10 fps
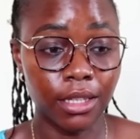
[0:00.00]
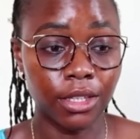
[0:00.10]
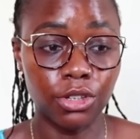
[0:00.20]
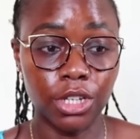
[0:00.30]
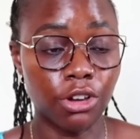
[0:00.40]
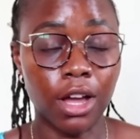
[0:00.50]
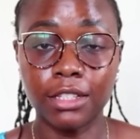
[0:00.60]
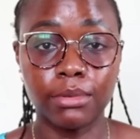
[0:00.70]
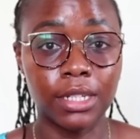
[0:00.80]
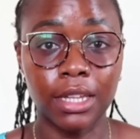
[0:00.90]
you and your
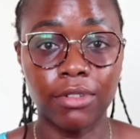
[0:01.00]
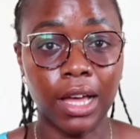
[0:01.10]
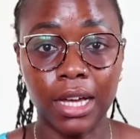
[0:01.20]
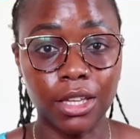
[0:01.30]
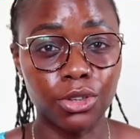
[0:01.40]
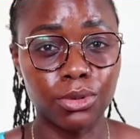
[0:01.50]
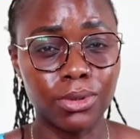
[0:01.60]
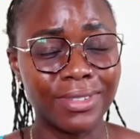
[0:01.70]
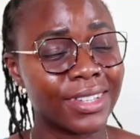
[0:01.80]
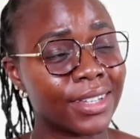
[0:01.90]
husband never argue.
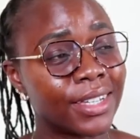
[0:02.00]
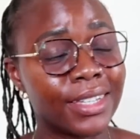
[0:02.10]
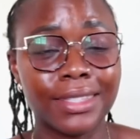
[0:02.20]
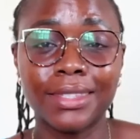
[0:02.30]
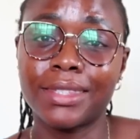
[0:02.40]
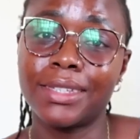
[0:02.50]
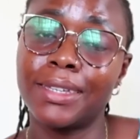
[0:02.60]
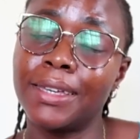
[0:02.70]
Guys,